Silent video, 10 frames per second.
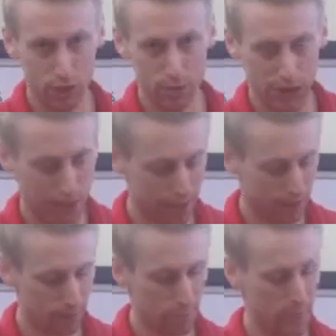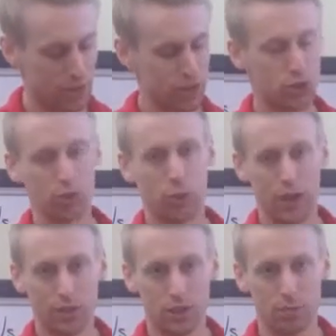spine, it
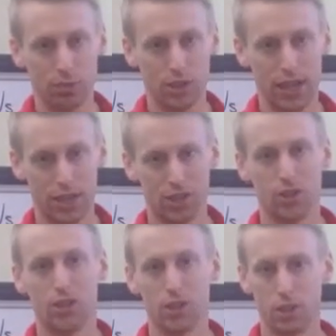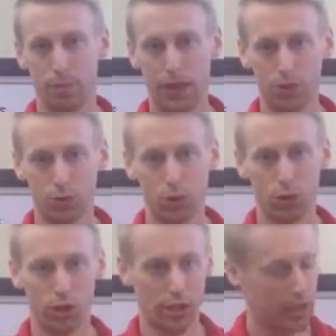surrounds and protects the spinal
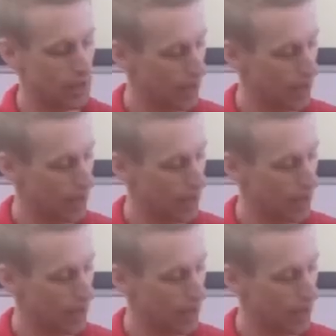cord,